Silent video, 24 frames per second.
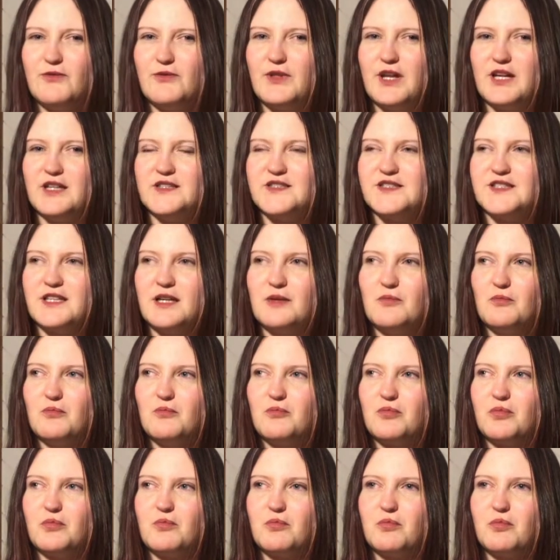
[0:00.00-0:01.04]
that same
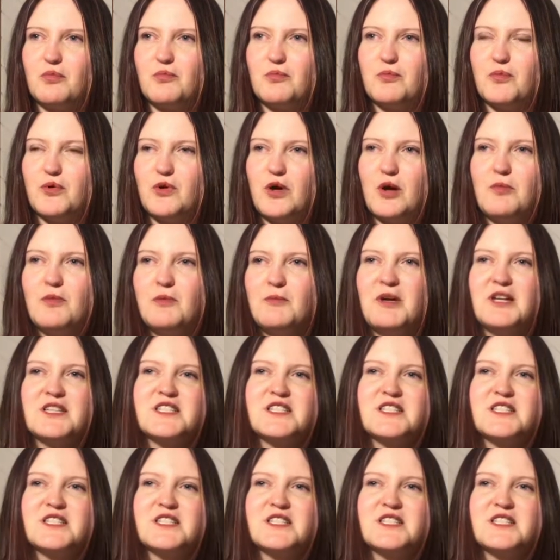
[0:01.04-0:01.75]
problem.